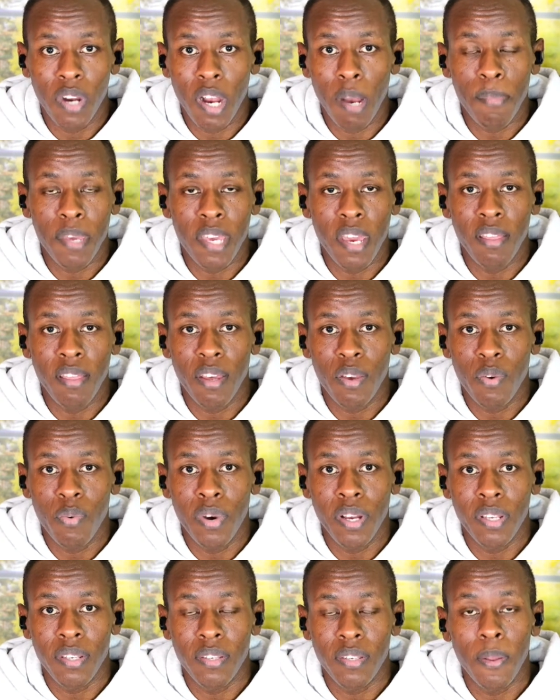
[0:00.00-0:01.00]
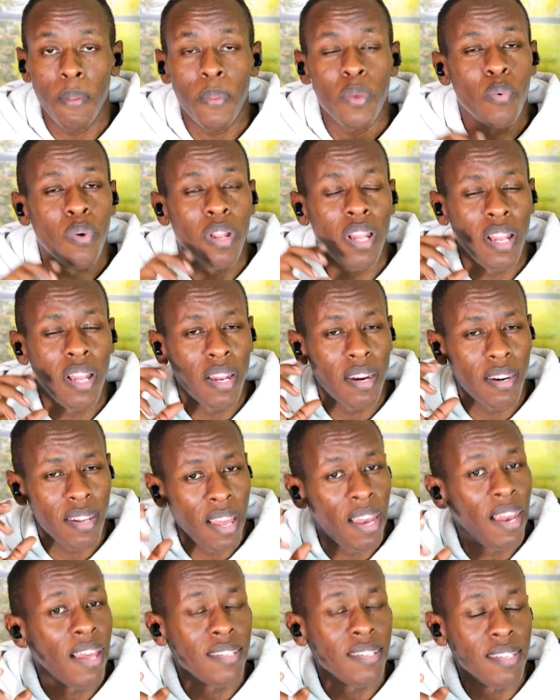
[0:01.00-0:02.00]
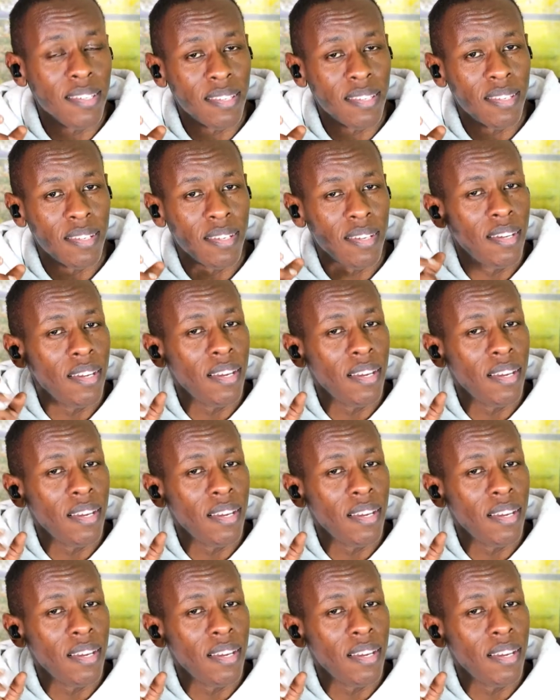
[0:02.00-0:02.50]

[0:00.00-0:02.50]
come here in the US, you will realize